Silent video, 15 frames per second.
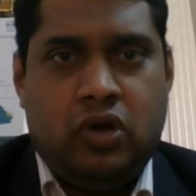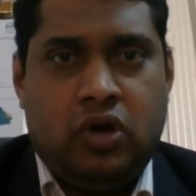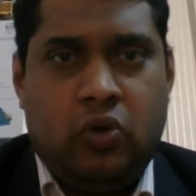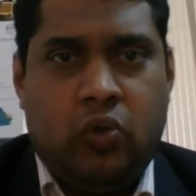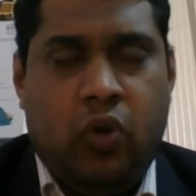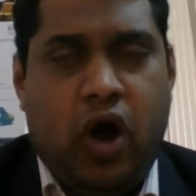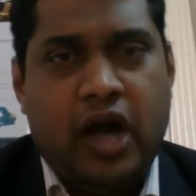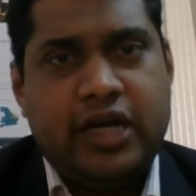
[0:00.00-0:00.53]

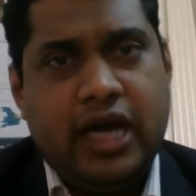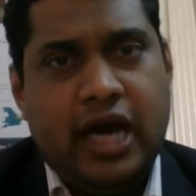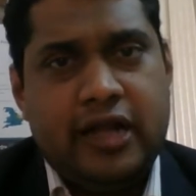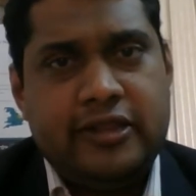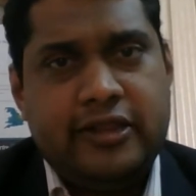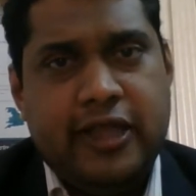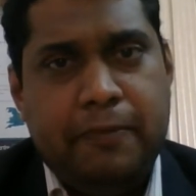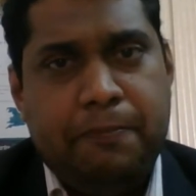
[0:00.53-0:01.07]
what
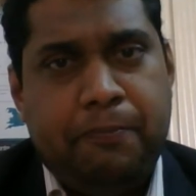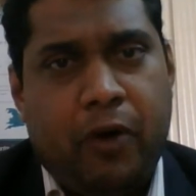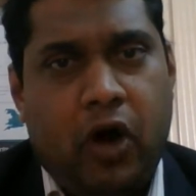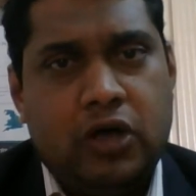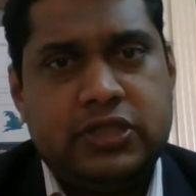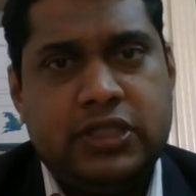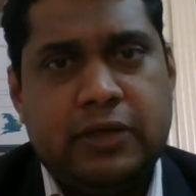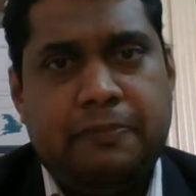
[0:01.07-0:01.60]
are the
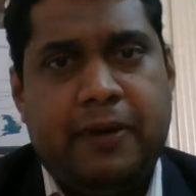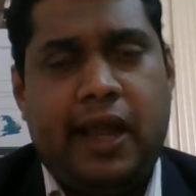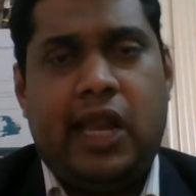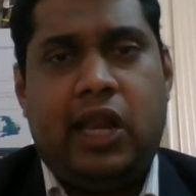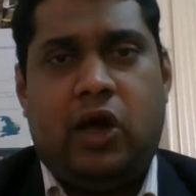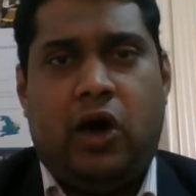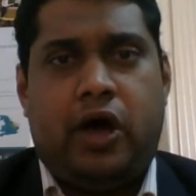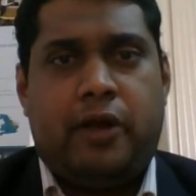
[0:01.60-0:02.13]

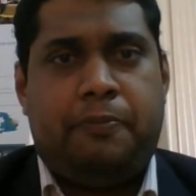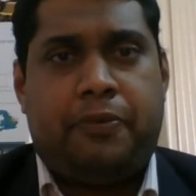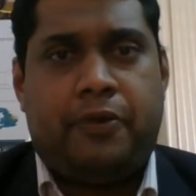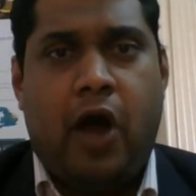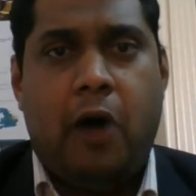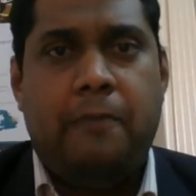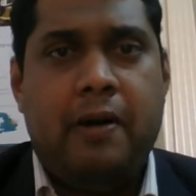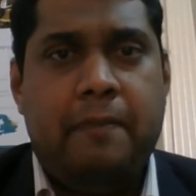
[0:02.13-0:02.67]
possible or
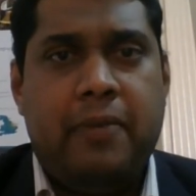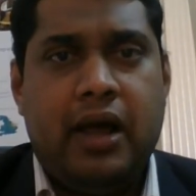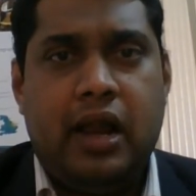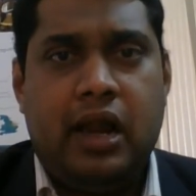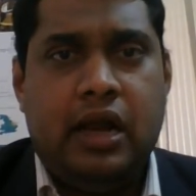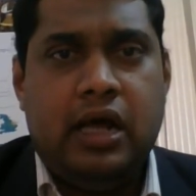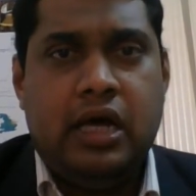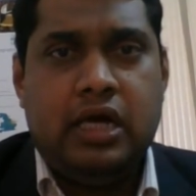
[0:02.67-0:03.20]

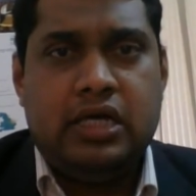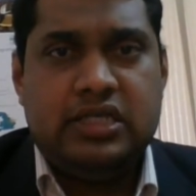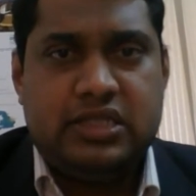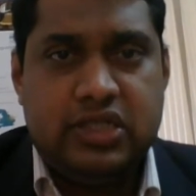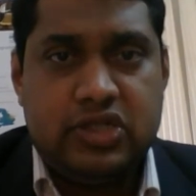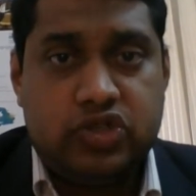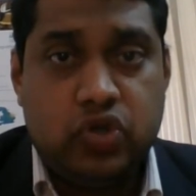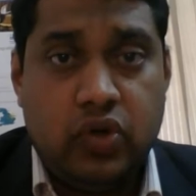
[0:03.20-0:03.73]
probable
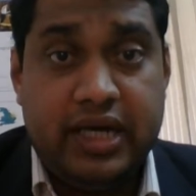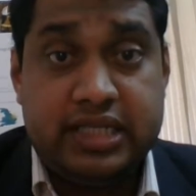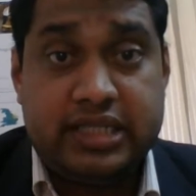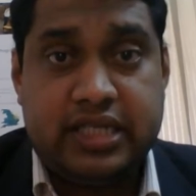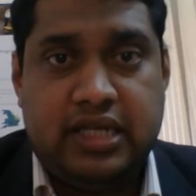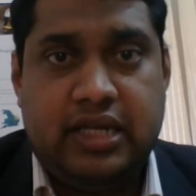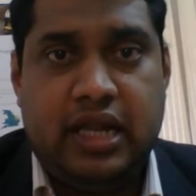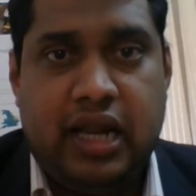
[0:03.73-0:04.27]

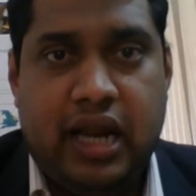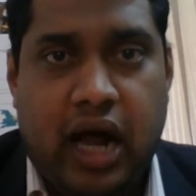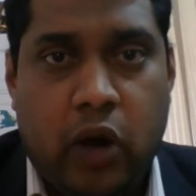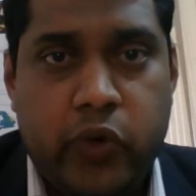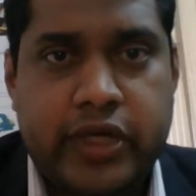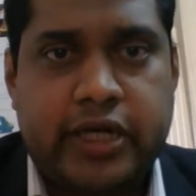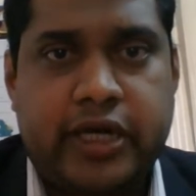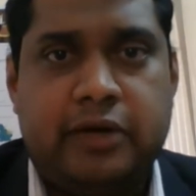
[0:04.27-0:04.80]
situational
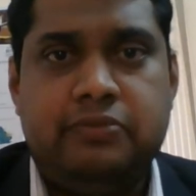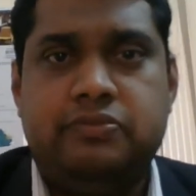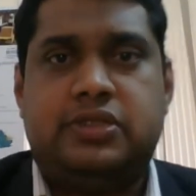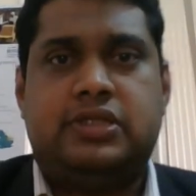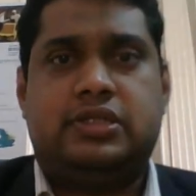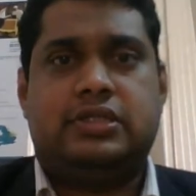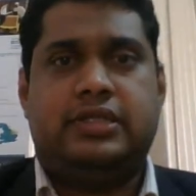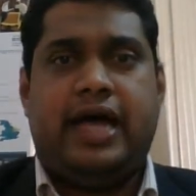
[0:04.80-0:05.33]

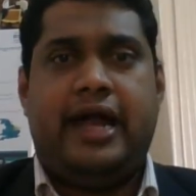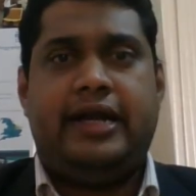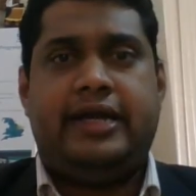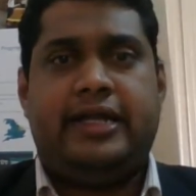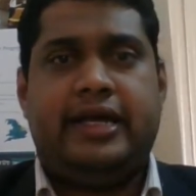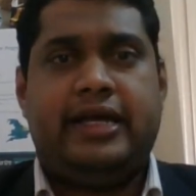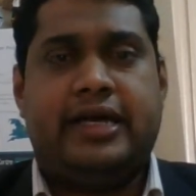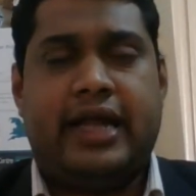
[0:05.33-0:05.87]
outcomes that
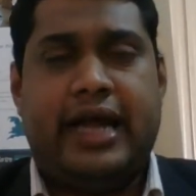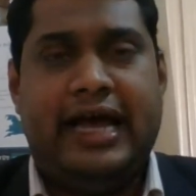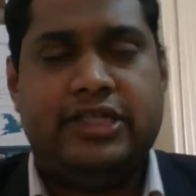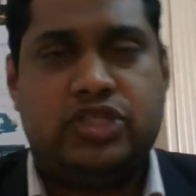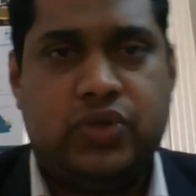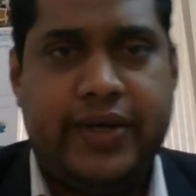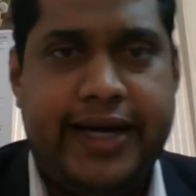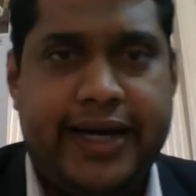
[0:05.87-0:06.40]
a
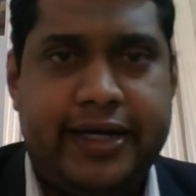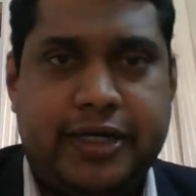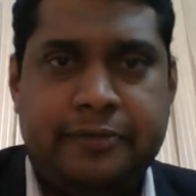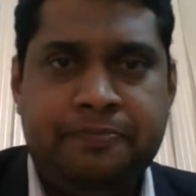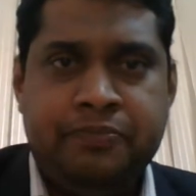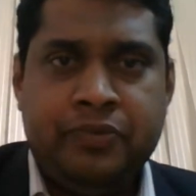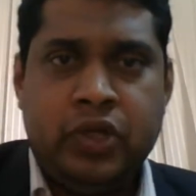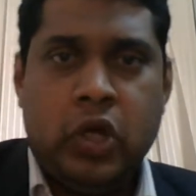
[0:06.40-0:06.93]
graduate
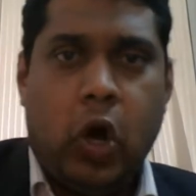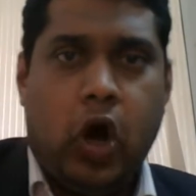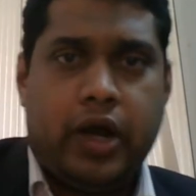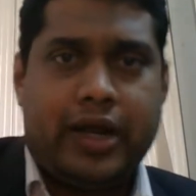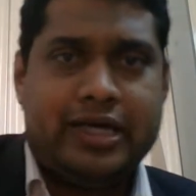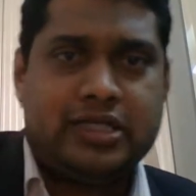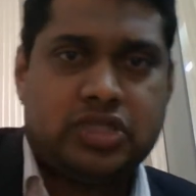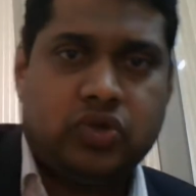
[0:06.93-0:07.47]
or
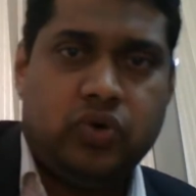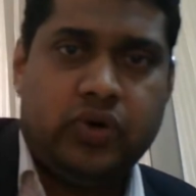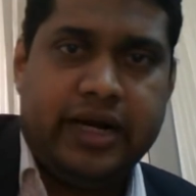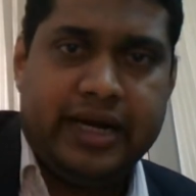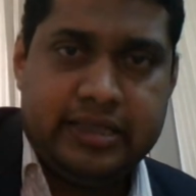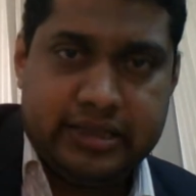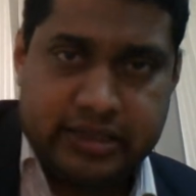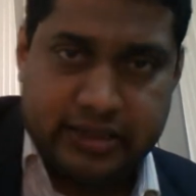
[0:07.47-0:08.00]
a
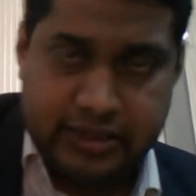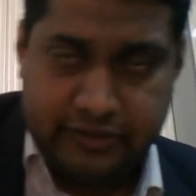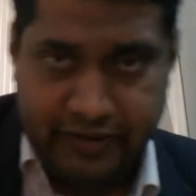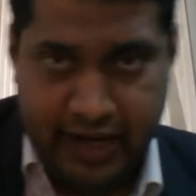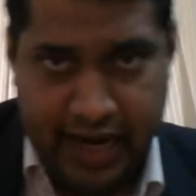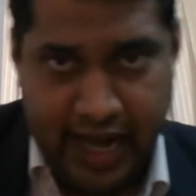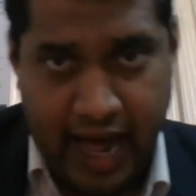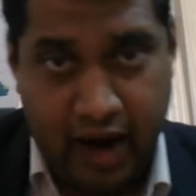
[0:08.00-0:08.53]
student
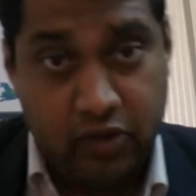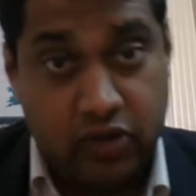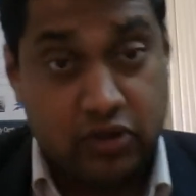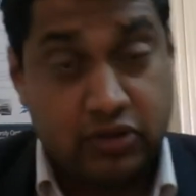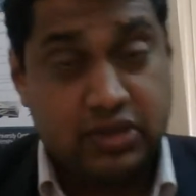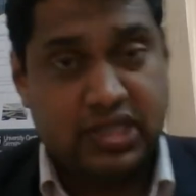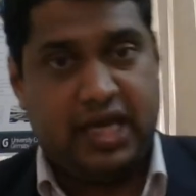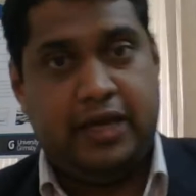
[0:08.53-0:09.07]
will have to
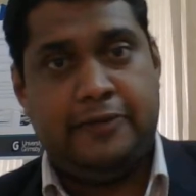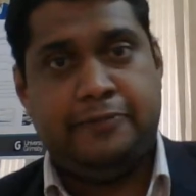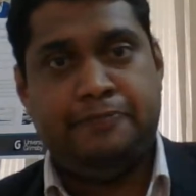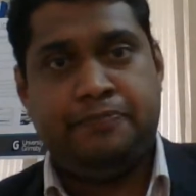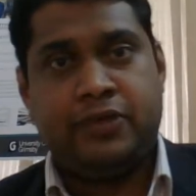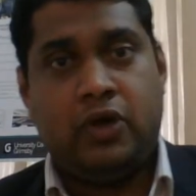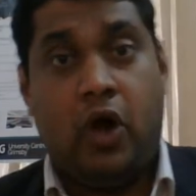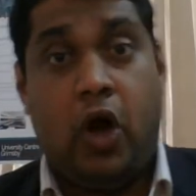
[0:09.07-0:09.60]

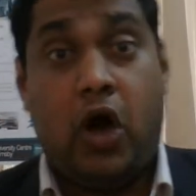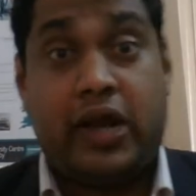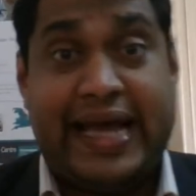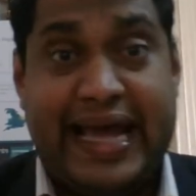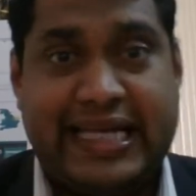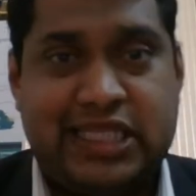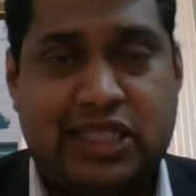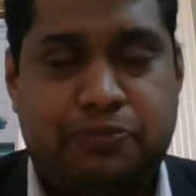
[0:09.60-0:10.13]
see or
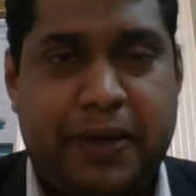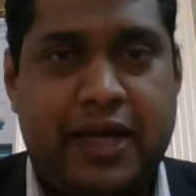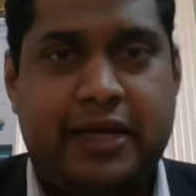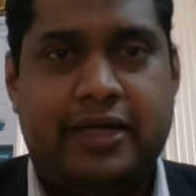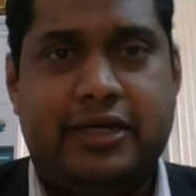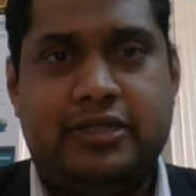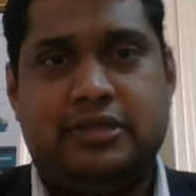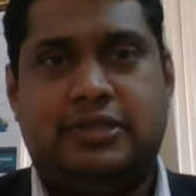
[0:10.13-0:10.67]

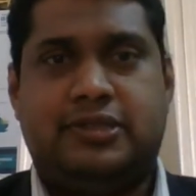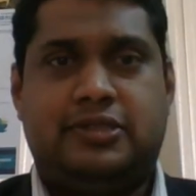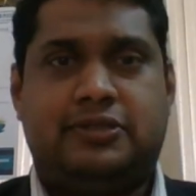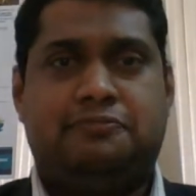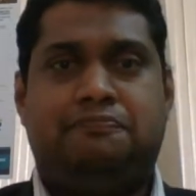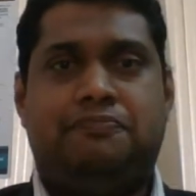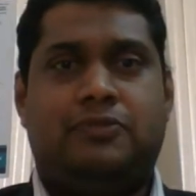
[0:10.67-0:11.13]
experience.